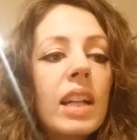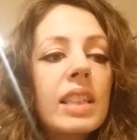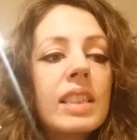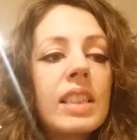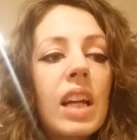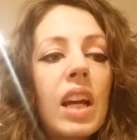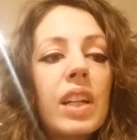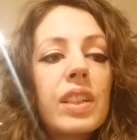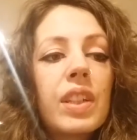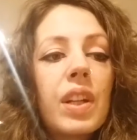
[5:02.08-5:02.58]
I
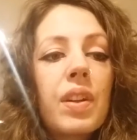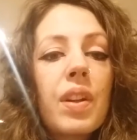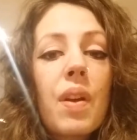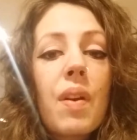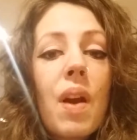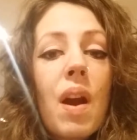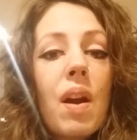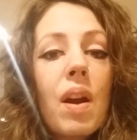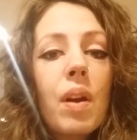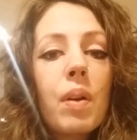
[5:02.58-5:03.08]
don't
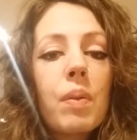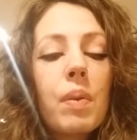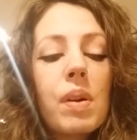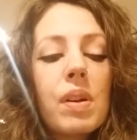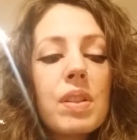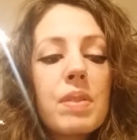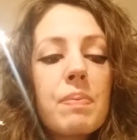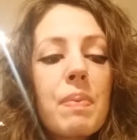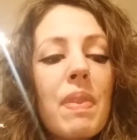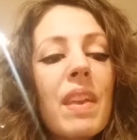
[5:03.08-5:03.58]
know how I
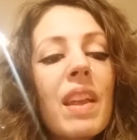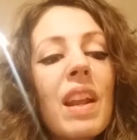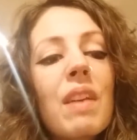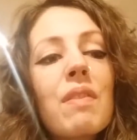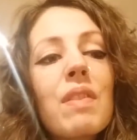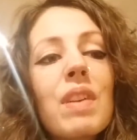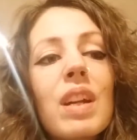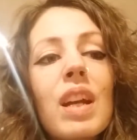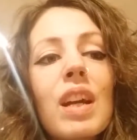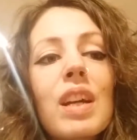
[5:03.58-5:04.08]
was, but then
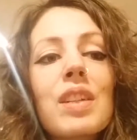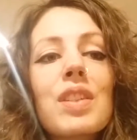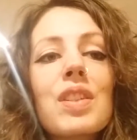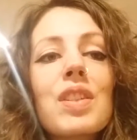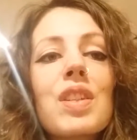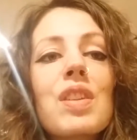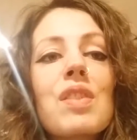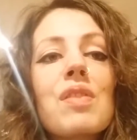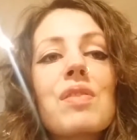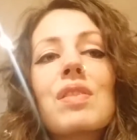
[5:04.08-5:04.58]
I realised
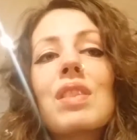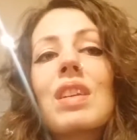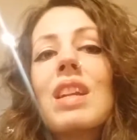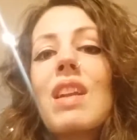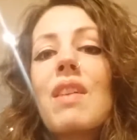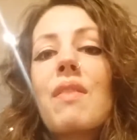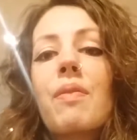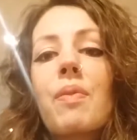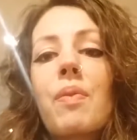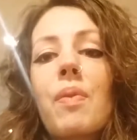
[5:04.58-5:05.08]
she used to
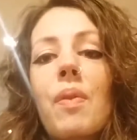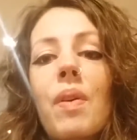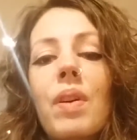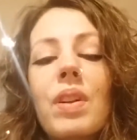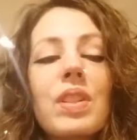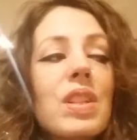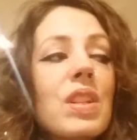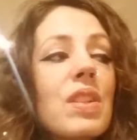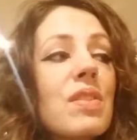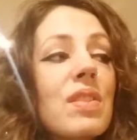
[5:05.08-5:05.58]

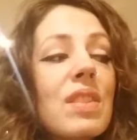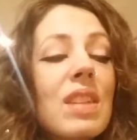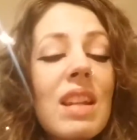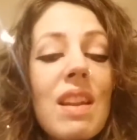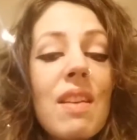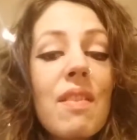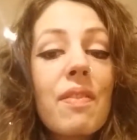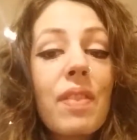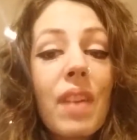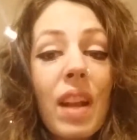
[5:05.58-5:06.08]

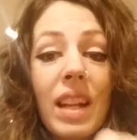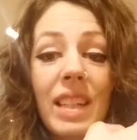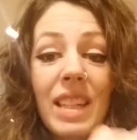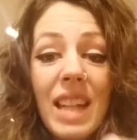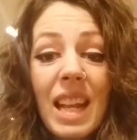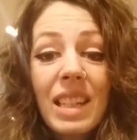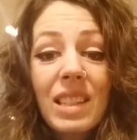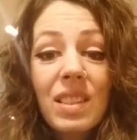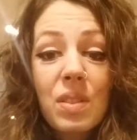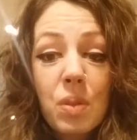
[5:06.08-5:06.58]
live like
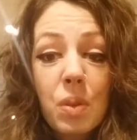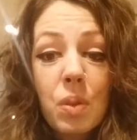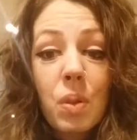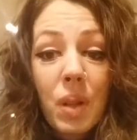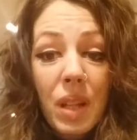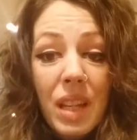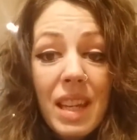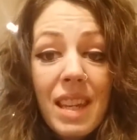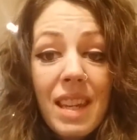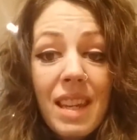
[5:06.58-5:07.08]
next
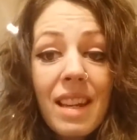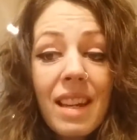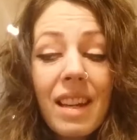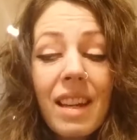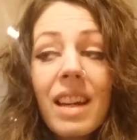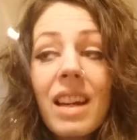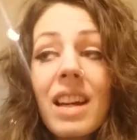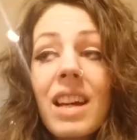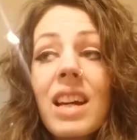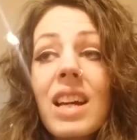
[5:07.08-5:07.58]
door
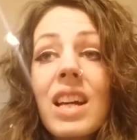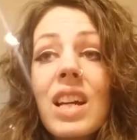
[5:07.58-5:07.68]
here.